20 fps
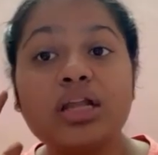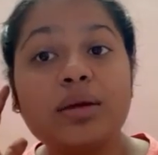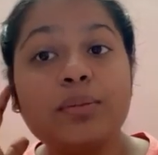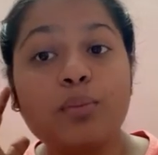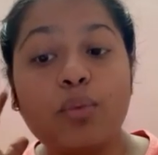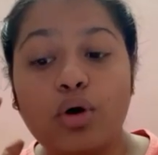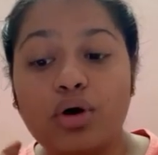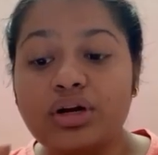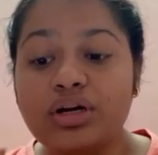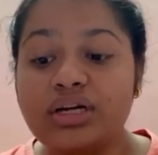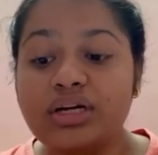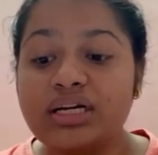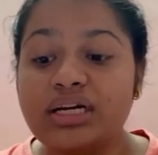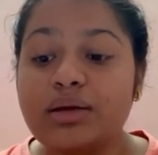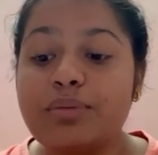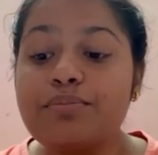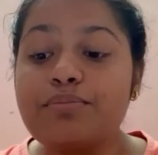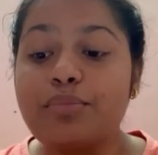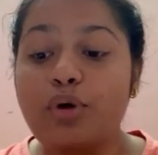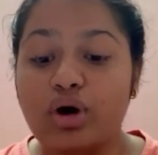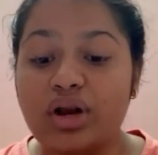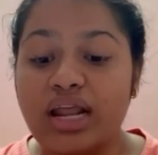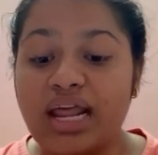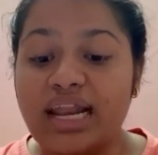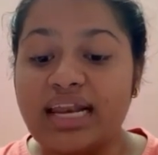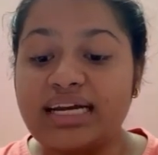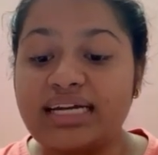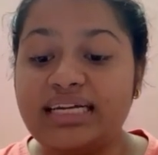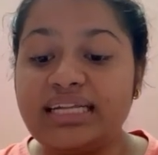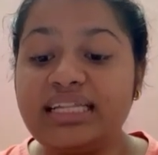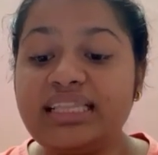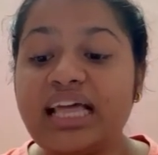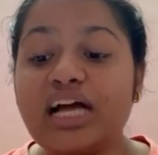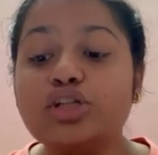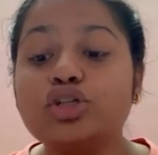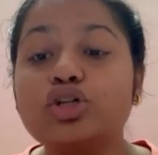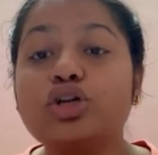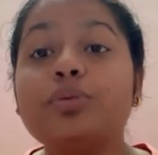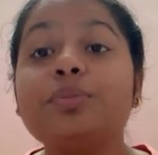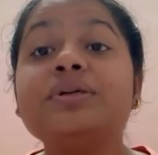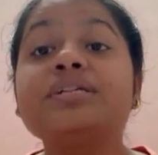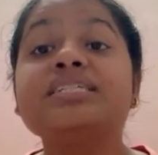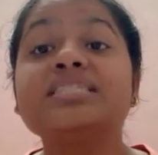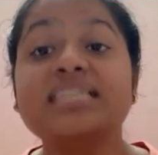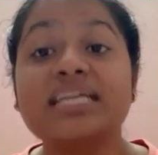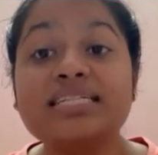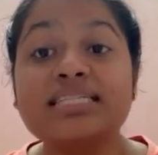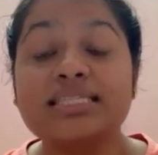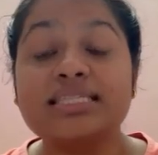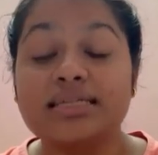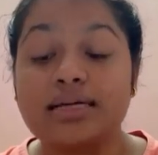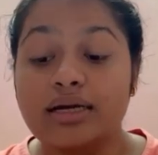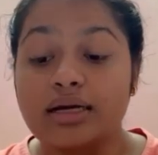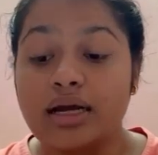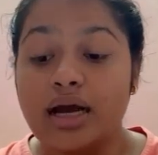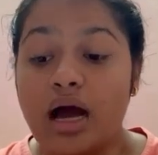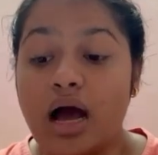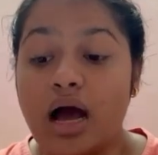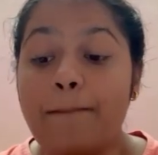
immorality that should be censored,